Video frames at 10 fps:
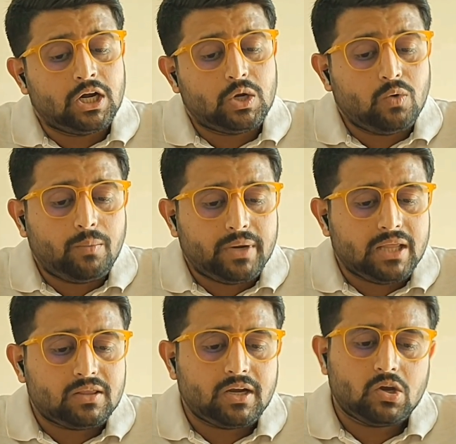to
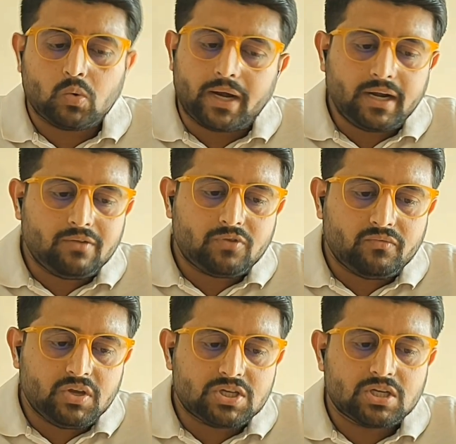obtain the required
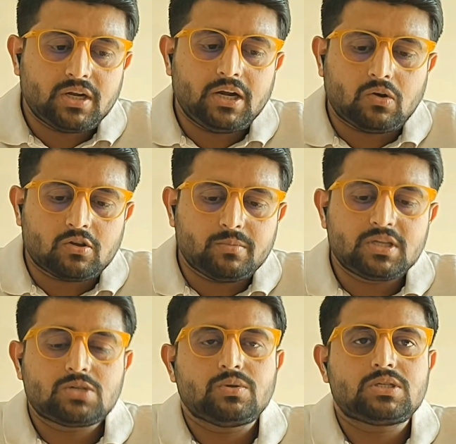information and
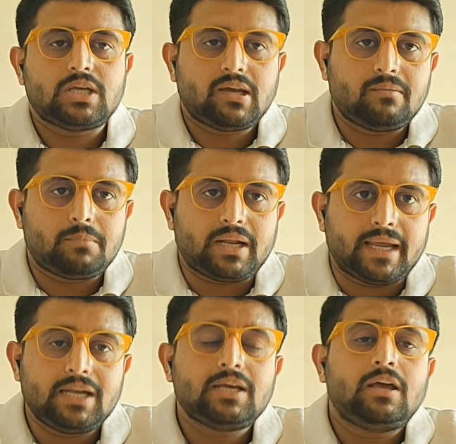documents to stay
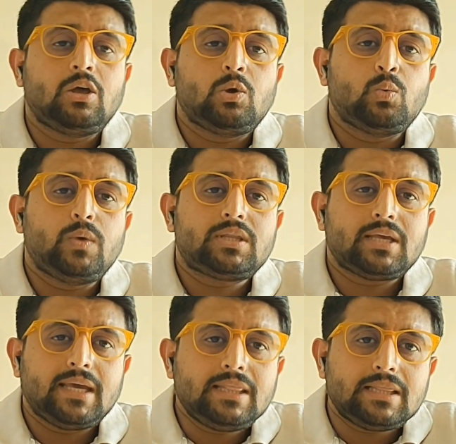compliant
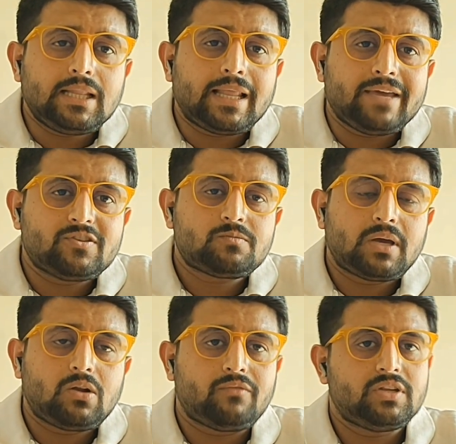within the
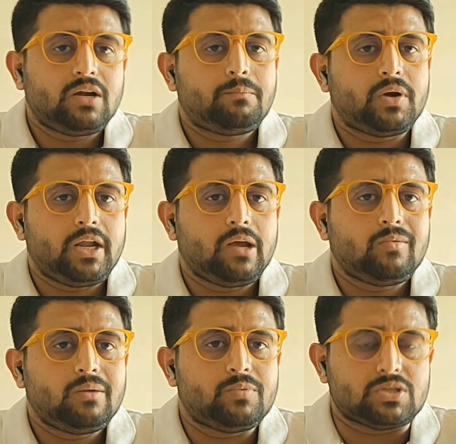lifespan of that
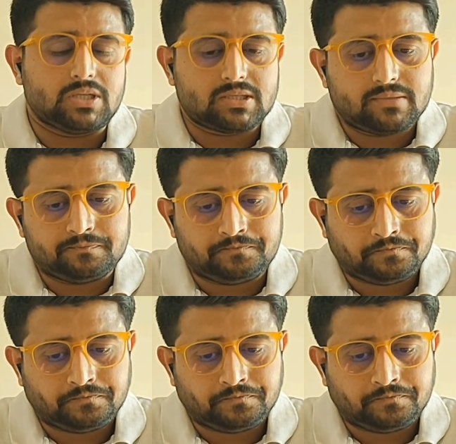particular business.